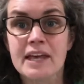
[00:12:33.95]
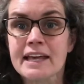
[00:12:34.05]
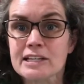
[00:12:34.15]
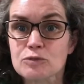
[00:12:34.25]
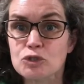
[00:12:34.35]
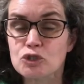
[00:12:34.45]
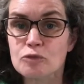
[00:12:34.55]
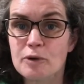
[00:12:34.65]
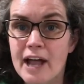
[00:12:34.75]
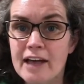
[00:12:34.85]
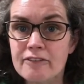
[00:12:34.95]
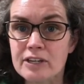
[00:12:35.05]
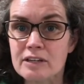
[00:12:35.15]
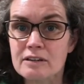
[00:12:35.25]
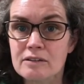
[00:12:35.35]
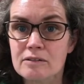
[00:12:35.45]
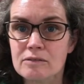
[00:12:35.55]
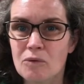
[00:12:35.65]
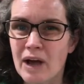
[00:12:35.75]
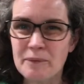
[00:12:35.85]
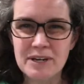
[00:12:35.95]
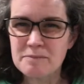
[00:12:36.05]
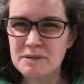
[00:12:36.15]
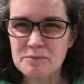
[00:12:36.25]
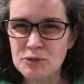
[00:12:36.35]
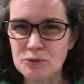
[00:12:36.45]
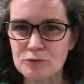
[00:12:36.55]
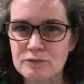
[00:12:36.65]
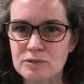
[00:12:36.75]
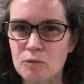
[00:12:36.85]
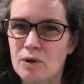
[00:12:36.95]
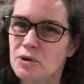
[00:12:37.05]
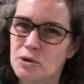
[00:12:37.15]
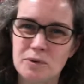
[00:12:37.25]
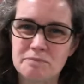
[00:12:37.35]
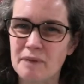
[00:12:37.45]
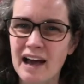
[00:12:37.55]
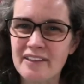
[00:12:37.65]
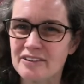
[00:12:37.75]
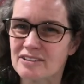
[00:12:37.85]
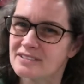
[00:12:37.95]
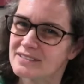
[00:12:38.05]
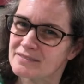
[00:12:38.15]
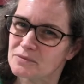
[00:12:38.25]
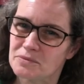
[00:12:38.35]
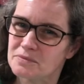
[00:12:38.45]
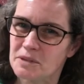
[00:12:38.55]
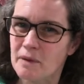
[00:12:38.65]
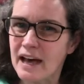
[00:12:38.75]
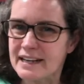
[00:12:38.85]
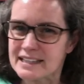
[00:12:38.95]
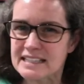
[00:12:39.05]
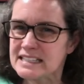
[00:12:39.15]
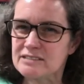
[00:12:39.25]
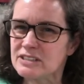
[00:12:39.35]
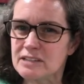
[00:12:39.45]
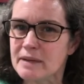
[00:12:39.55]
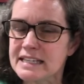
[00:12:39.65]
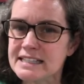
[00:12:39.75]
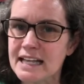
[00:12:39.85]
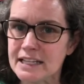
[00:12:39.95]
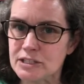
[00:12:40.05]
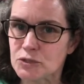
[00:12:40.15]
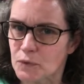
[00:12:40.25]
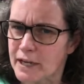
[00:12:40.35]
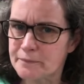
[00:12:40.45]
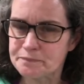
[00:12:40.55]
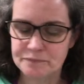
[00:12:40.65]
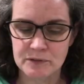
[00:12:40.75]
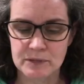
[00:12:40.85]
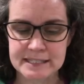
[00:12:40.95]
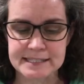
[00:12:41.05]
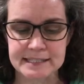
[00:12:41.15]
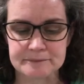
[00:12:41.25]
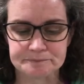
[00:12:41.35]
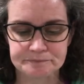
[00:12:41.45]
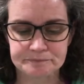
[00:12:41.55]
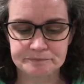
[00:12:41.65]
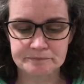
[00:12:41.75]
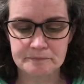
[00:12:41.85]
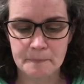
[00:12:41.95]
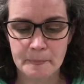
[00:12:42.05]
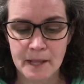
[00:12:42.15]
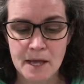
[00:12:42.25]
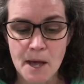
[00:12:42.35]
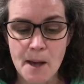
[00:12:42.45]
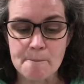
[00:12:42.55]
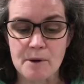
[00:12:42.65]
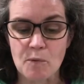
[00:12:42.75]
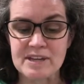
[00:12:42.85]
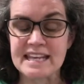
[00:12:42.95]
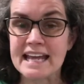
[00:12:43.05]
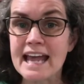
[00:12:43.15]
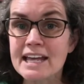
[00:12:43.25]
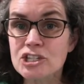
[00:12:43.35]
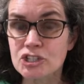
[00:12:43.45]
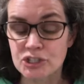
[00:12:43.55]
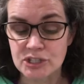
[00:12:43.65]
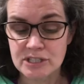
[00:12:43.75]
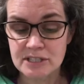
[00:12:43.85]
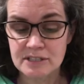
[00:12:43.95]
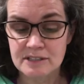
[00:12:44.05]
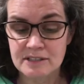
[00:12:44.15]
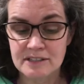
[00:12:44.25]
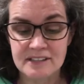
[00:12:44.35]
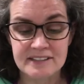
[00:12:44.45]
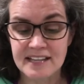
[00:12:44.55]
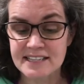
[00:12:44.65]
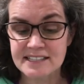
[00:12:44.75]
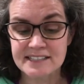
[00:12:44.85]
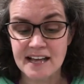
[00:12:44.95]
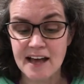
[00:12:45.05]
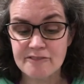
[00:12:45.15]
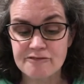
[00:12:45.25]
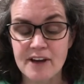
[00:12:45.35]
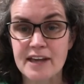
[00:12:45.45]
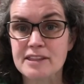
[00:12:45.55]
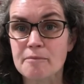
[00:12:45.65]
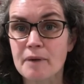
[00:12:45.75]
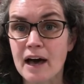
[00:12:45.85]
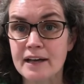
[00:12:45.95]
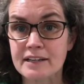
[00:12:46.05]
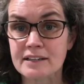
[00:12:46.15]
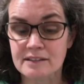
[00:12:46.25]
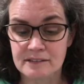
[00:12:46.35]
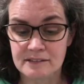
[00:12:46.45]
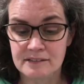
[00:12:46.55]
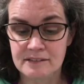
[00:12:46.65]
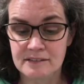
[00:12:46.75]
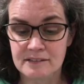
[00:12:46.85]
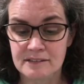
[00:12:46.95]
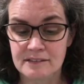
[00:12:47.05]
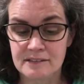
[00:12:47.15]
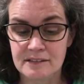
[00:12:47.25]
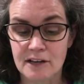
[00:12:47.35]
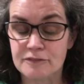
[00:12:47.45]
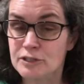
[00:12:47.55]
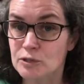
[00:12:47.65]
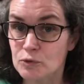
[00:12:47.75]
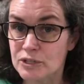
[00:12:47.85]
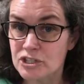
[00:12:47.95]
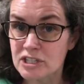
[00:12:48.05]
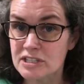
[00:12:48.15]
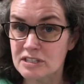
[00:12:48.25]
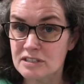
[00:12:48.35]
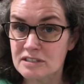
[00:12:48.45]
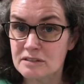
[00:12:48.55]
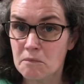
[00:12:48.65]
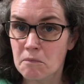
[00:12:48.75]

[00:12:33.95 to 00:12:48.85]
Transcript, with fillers: Because it was super heavy. Why would it be moved? Who would bother the body? That doesn't really make sense, right? Let's see. But when they entered, they did not find the body of the Lord Jesus.